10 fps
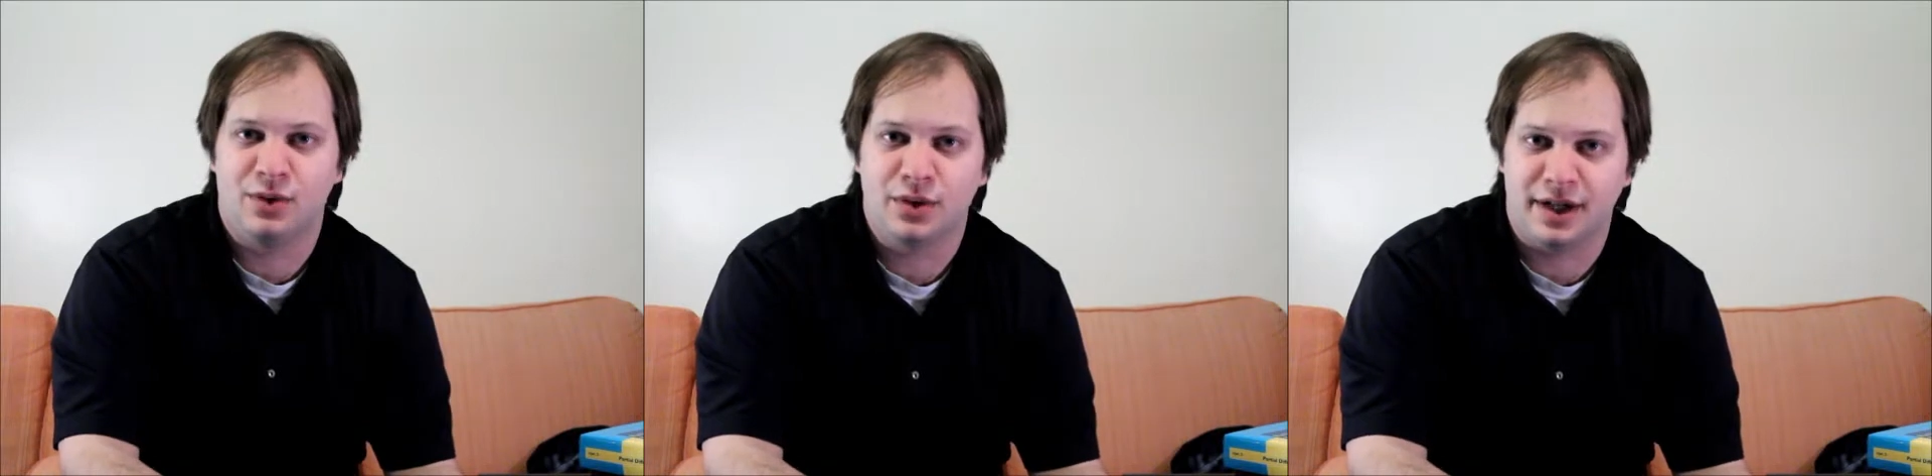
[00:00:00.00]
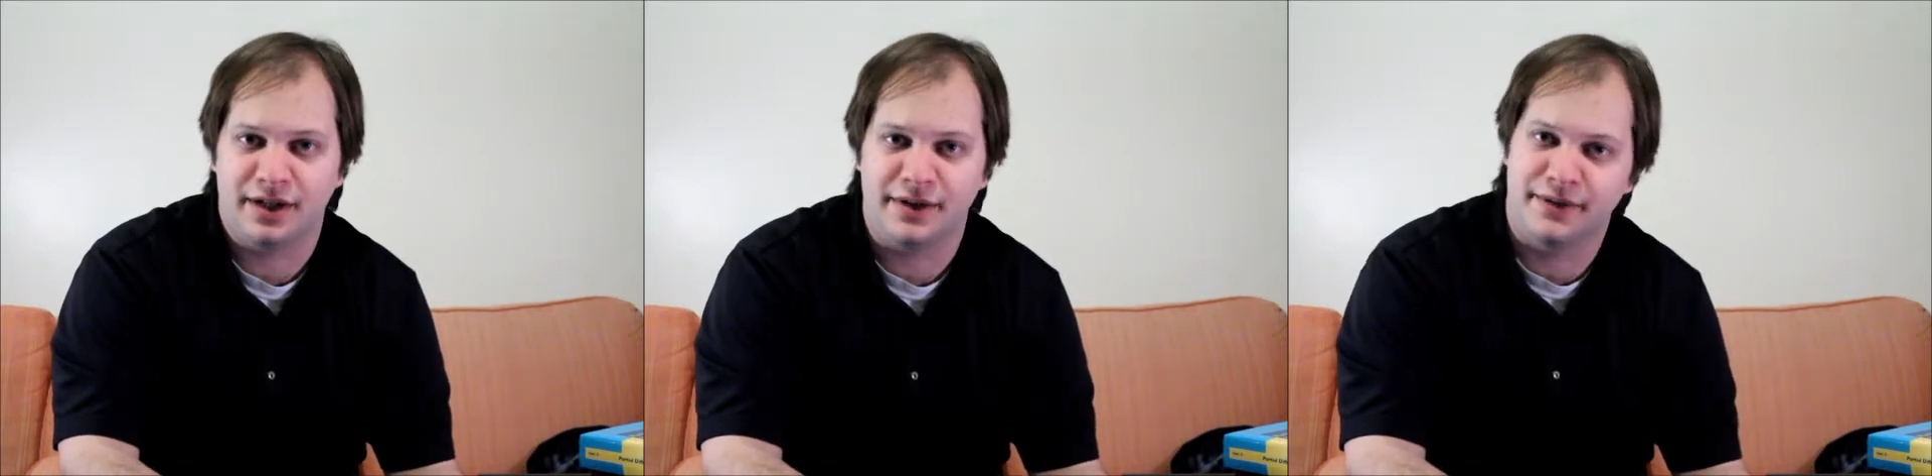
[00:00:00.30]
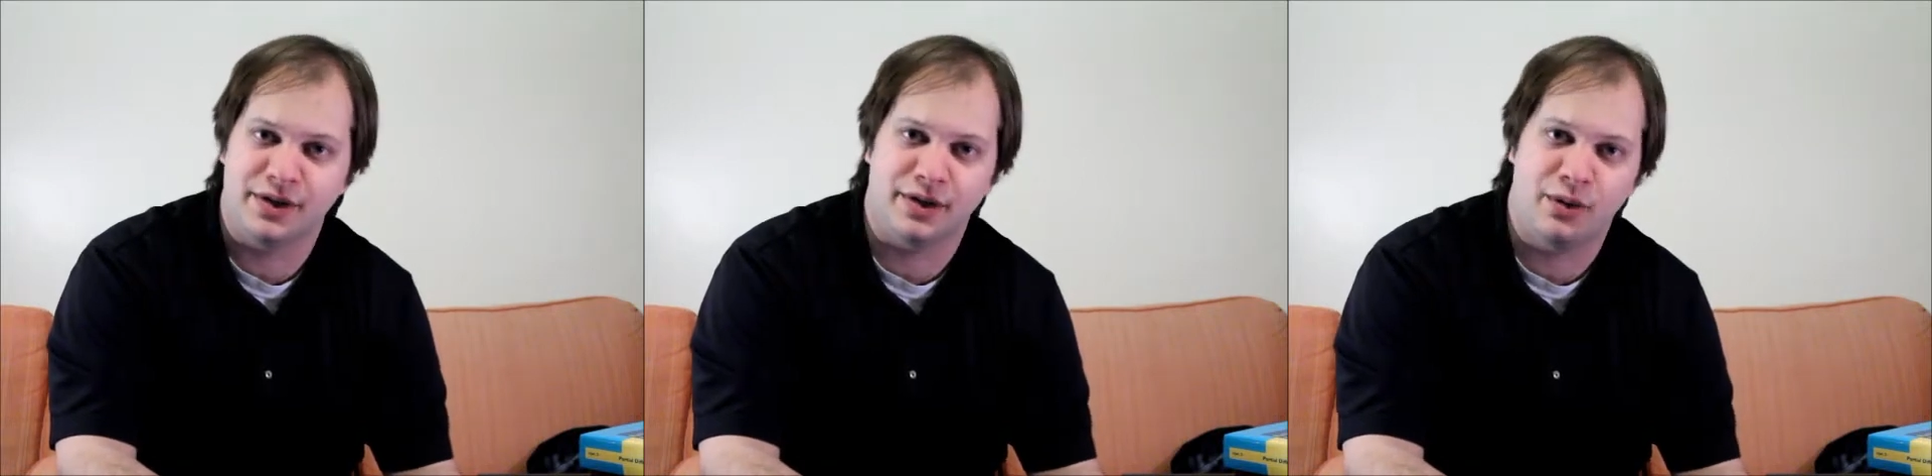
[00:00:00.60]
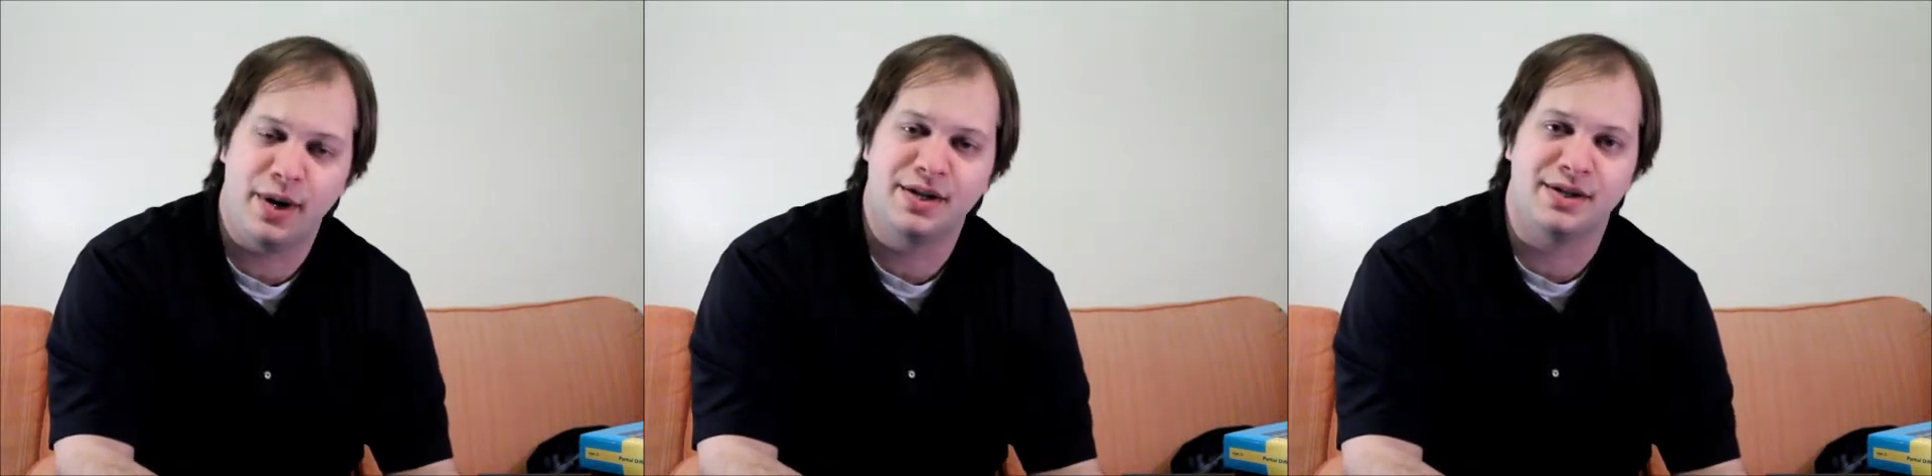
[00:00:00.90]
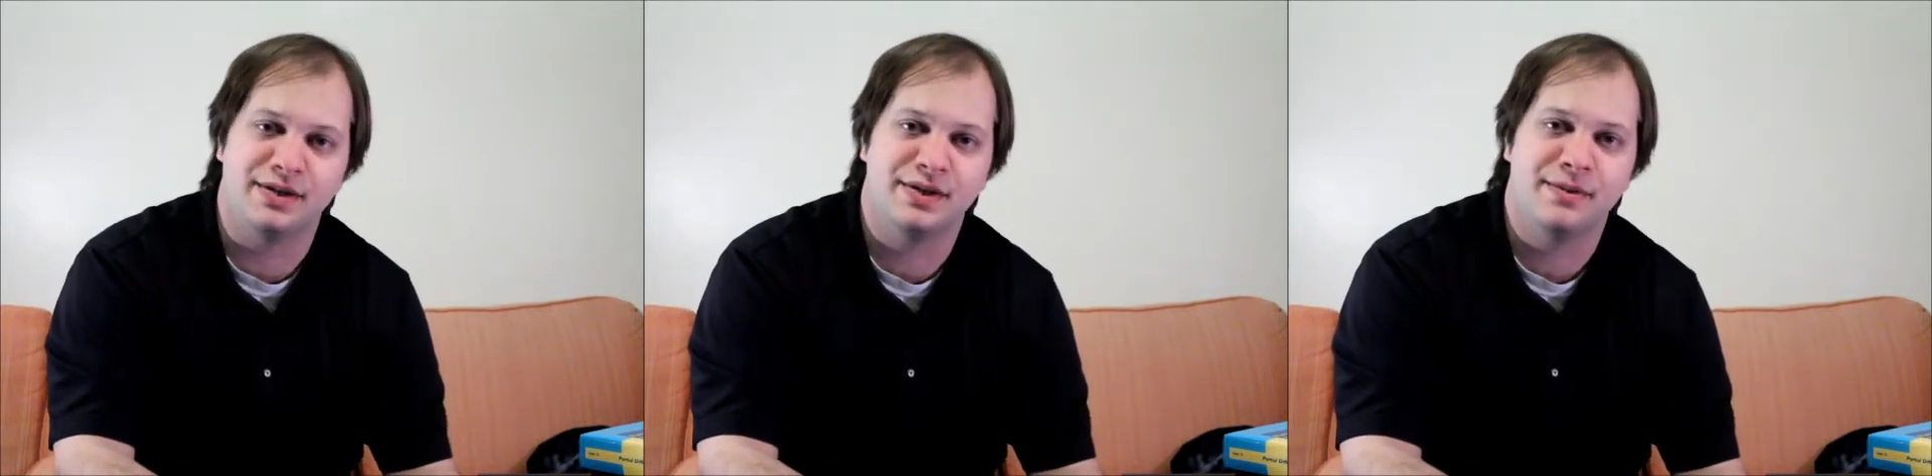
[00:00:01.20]
ordinary differential
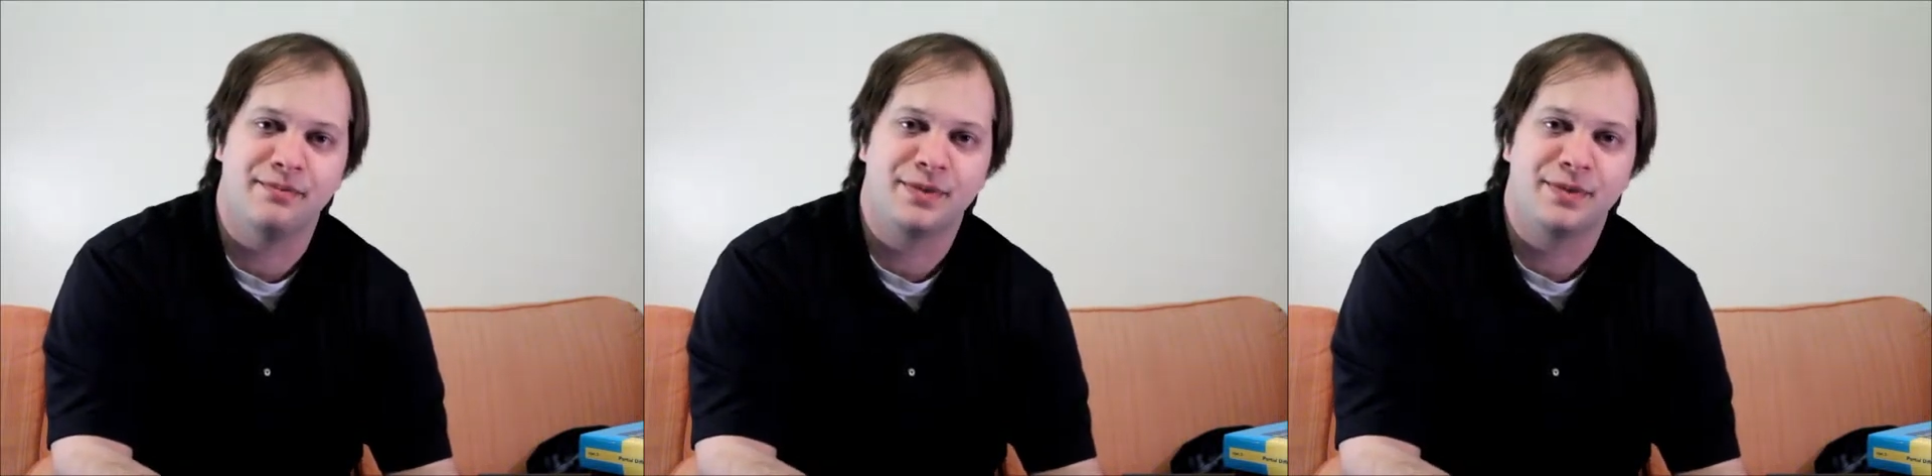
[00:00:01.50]
equations